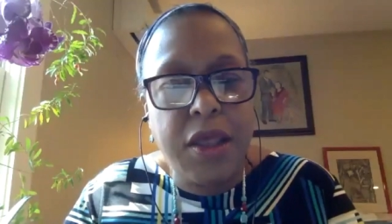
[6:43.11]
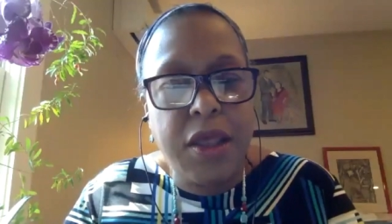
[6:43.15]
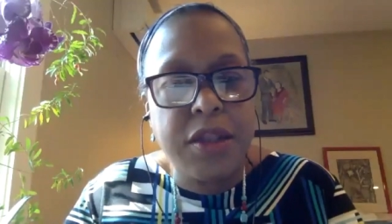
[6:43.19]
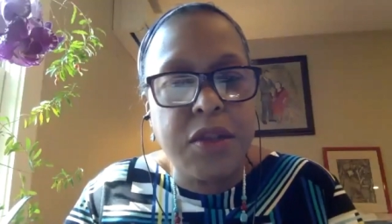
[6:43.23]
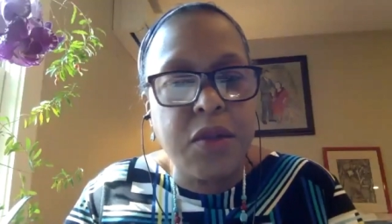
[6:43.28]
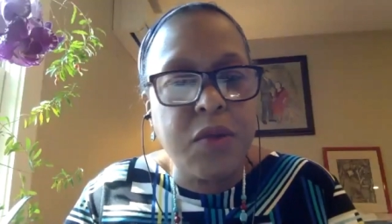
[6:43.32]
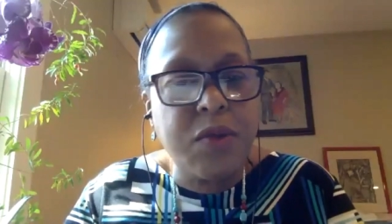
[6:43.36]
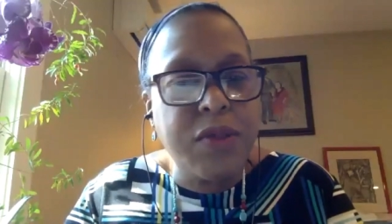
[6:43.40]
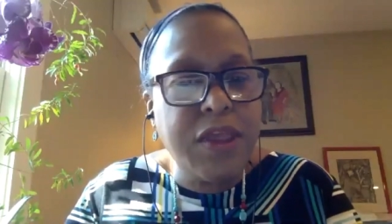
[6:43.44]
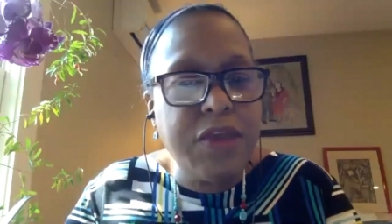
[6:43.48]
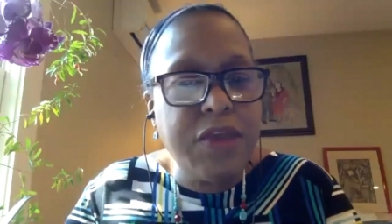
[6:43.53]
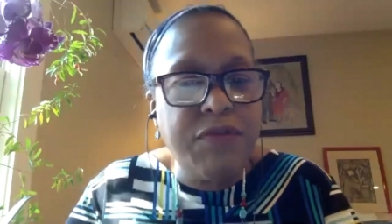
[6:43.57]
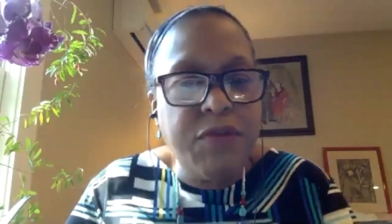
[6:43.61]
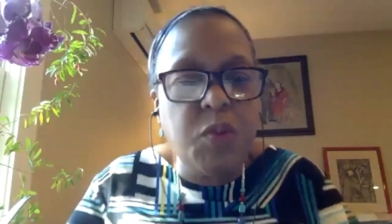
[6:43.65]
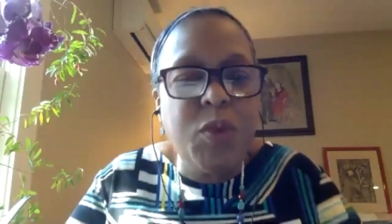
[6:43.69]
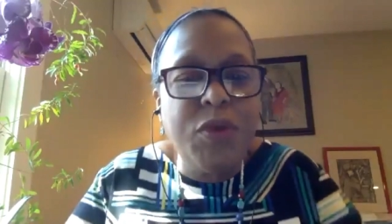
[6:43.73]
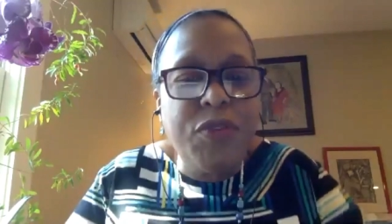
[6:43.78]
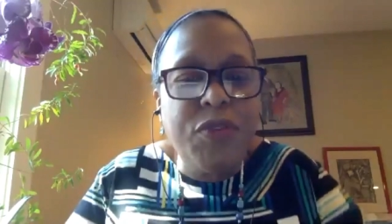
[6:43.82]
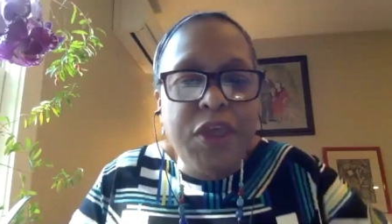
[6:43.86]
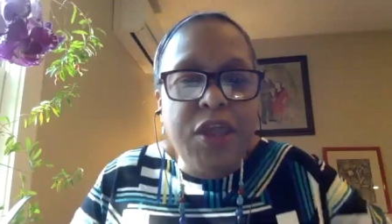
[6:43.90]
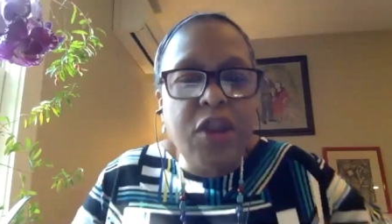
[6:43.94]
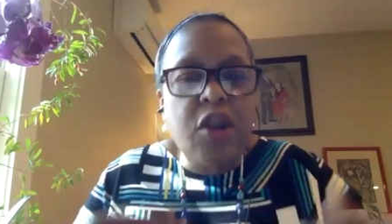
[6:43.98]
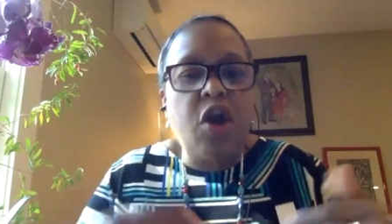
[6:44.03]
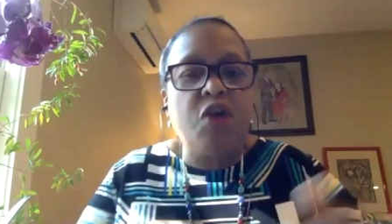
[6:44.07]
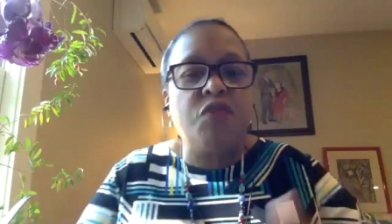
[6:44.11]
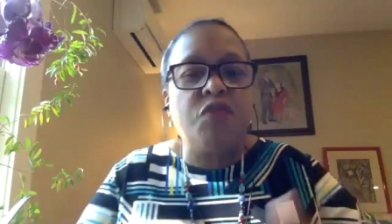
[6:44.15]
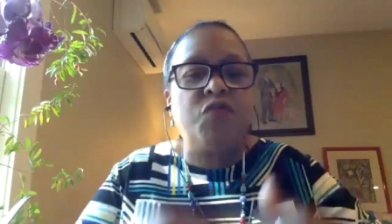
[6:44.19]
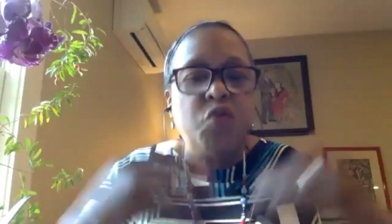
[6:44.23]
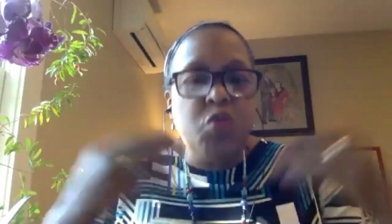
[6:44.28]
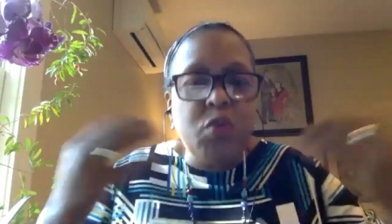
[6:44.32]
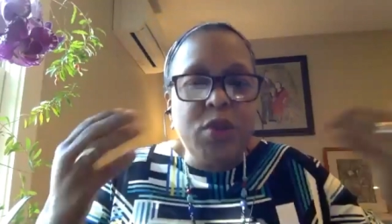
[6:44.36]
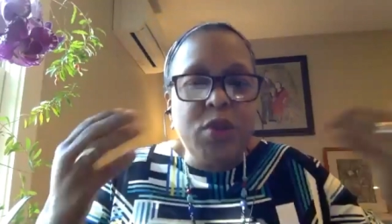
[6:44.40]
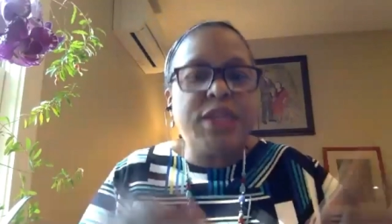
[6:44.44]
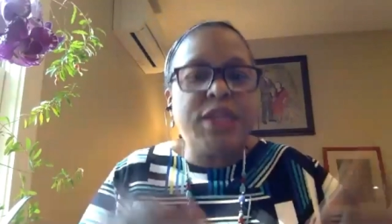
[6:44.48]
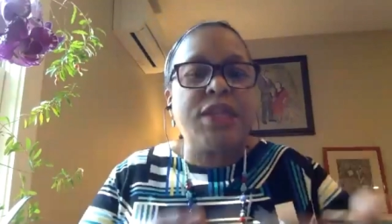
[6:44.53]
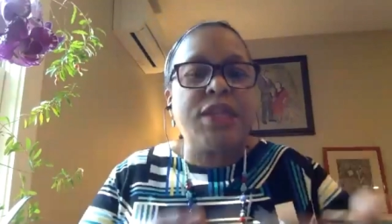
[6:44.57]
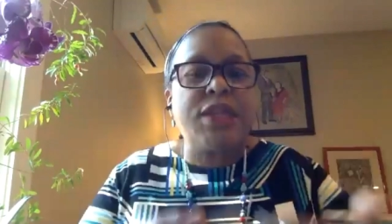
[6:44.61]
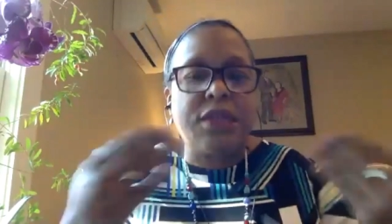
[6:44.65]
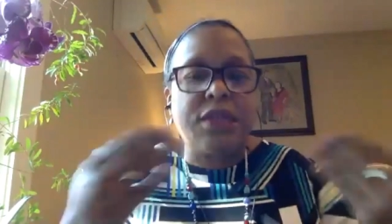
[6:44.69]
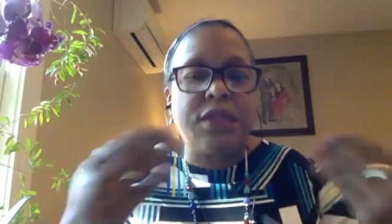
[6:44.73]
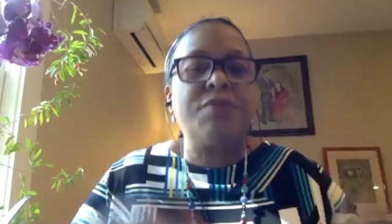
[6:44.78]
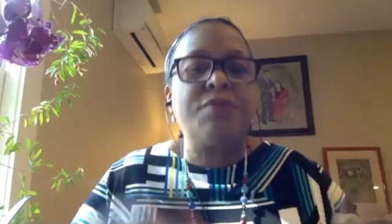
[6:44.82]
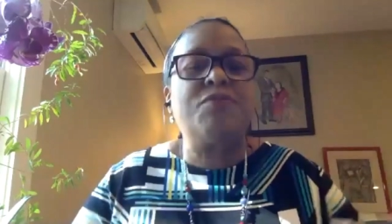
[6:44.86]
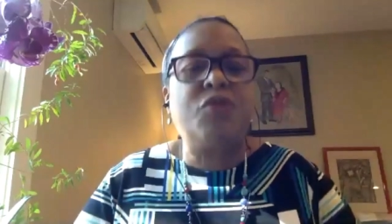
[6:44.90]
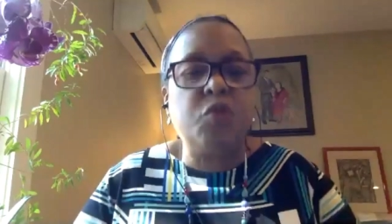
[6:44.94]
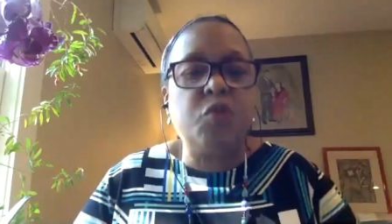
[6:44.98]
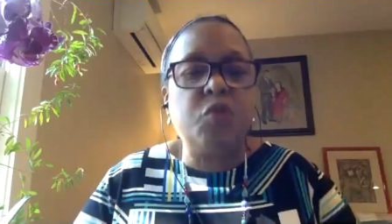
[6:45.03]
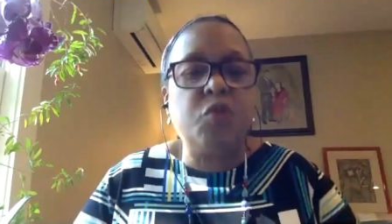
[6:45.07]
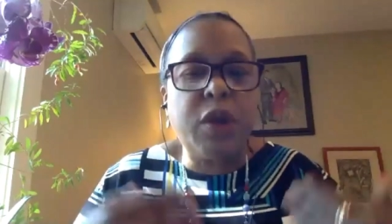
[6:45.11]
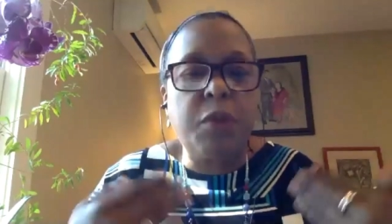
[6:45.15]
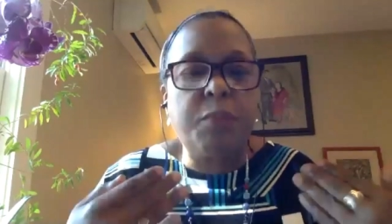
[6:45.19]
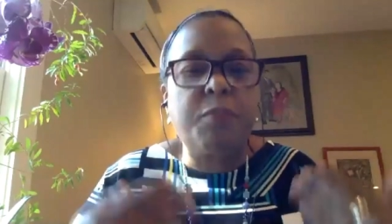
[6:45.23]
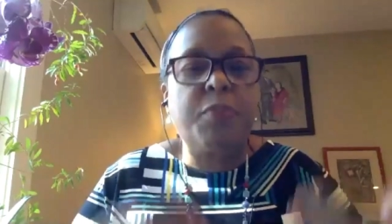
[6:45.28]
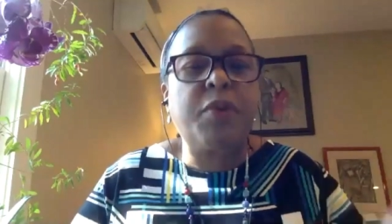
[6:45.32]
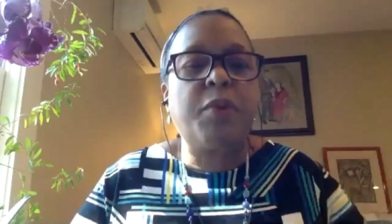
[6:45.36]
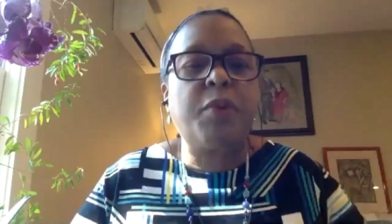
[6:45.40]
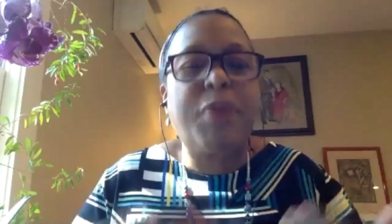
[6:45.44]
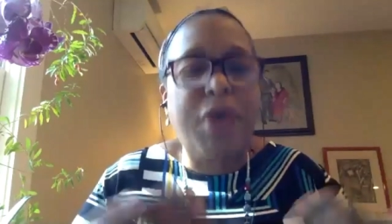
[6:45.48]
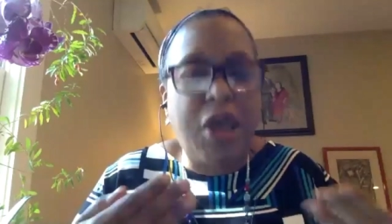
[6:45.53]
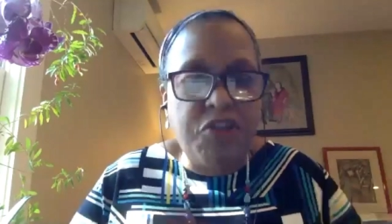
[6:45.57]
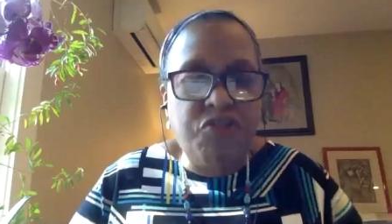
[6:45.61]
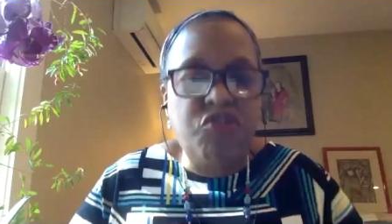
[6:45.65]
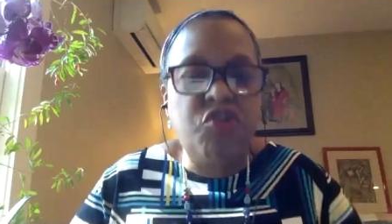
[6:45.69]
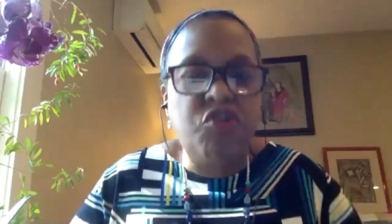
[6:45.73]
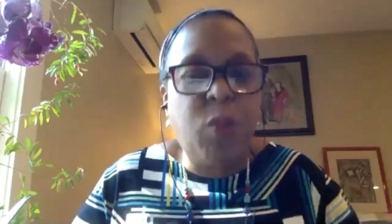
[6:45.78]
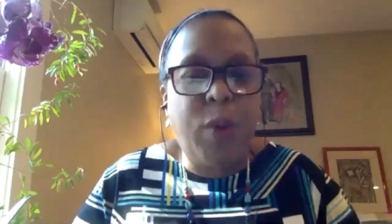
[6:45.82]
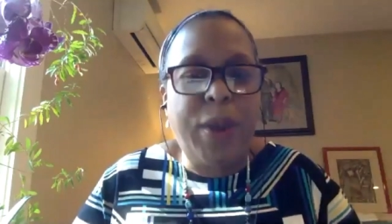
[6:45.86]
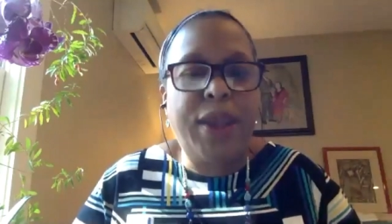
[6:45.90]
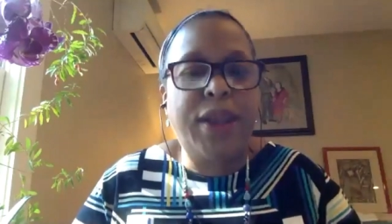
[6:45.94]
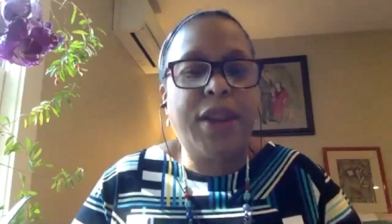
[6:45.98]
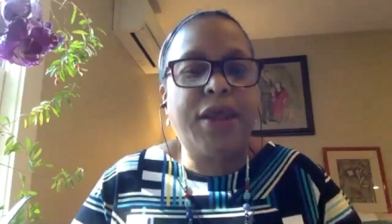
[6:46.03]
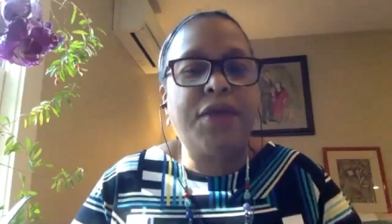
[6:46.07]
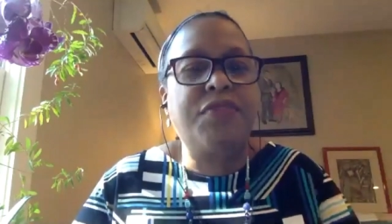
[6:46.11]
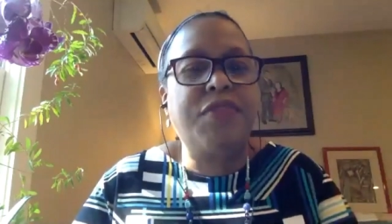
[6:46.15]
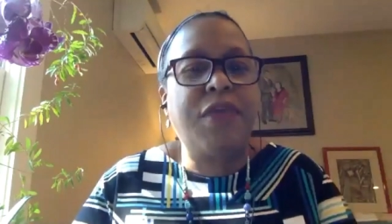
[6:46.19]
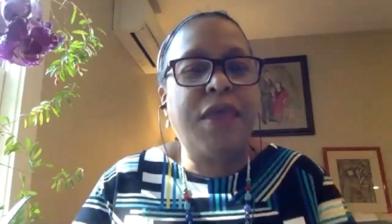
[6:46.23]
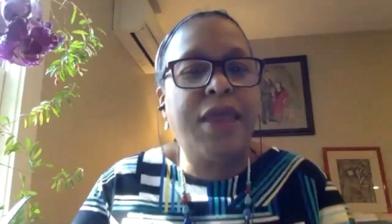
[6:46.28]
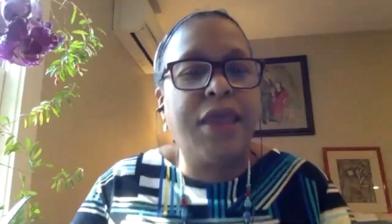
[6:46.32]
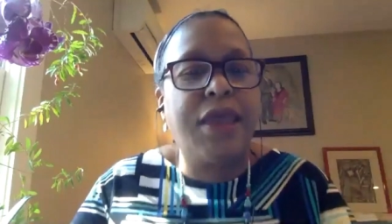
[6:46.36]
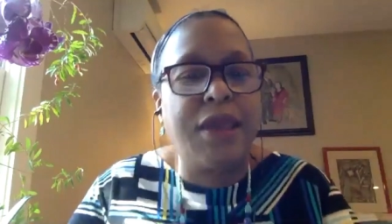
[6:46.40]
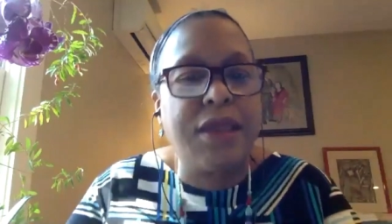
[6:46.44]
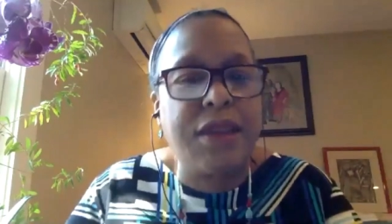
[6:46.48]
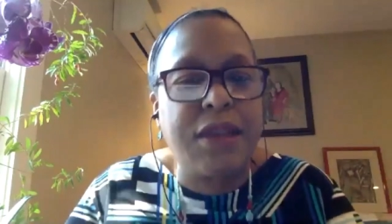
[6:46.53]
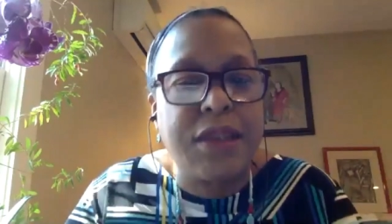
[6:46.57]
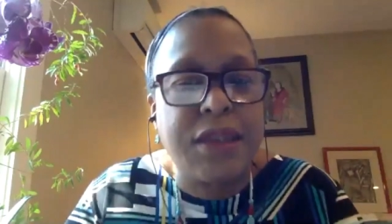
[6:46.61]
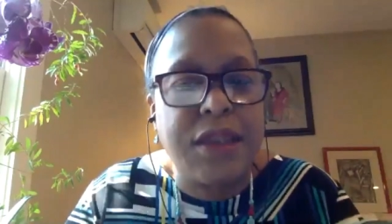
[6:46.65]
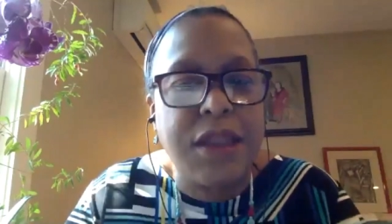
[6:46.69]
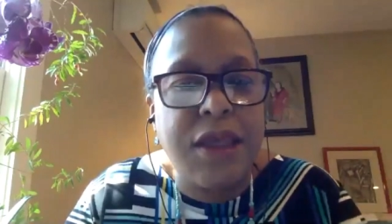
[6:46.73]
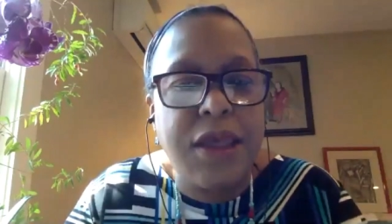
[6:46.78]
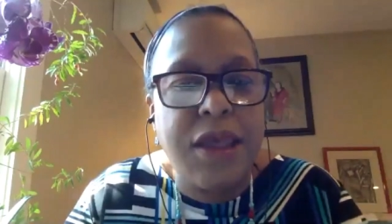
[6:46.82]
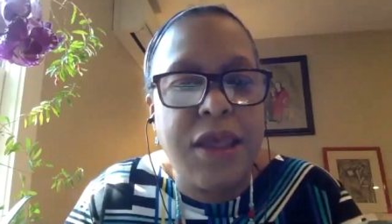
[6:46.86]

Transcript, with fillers: So even within our food systems, we are perpetuating things